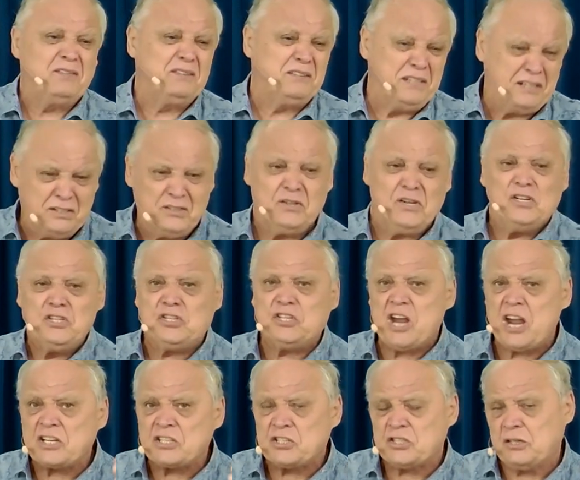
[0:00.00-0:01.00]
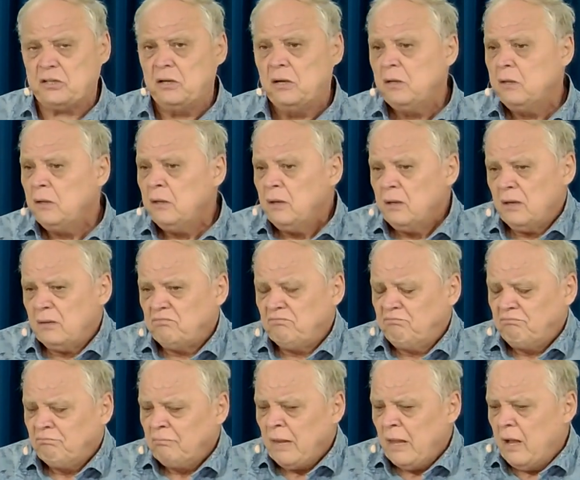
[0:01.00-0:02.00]
and their rejection,
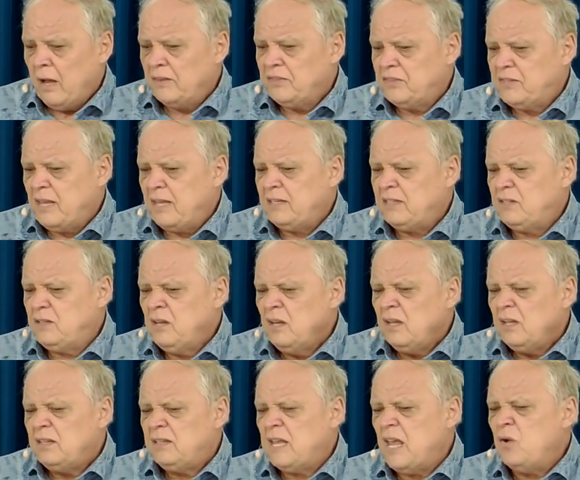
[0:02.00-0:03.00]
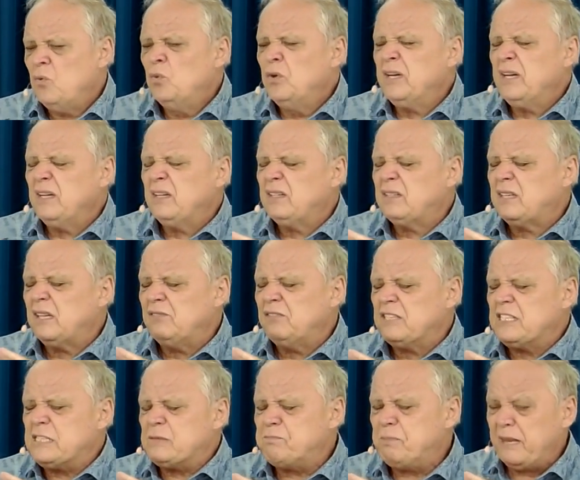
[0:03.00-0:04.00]
and, and they, they wouldn't
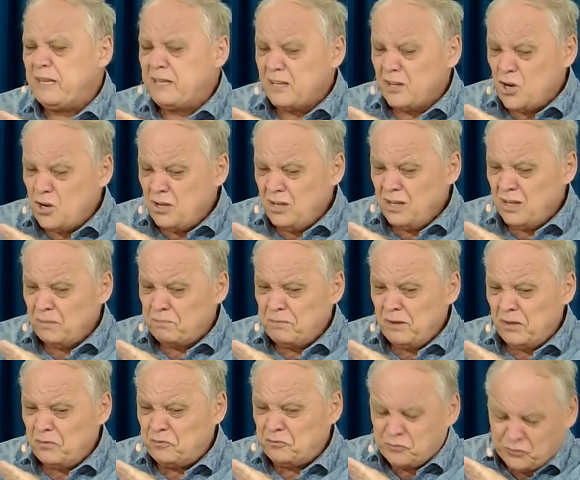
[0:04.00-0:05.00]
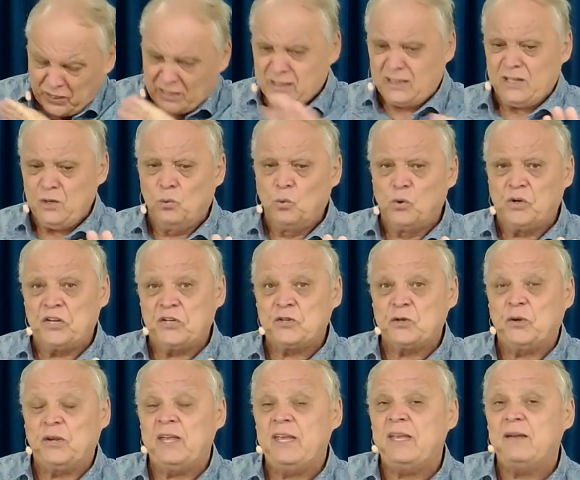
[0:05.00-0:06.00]
even speak a, a, a friendly word
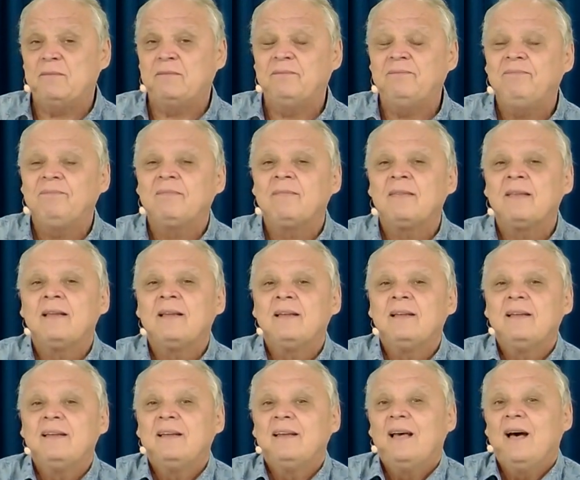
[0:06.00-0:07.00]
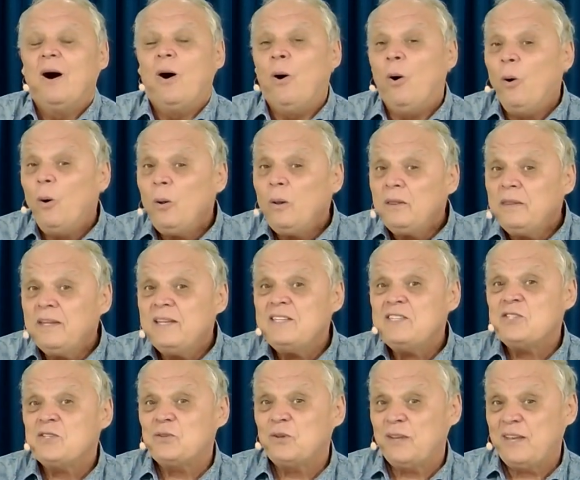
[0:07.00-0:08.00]
to him. All
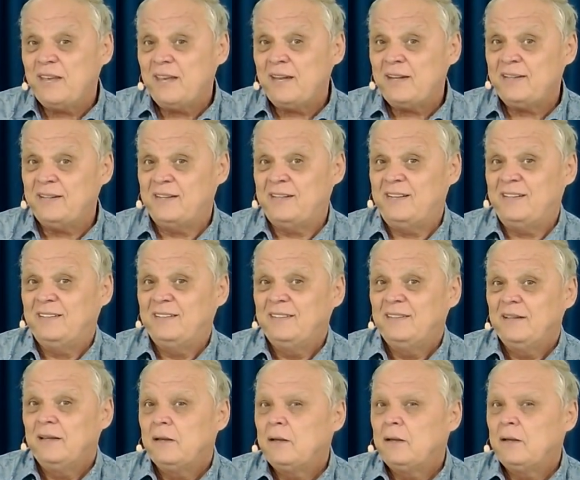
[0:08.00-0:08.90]
these together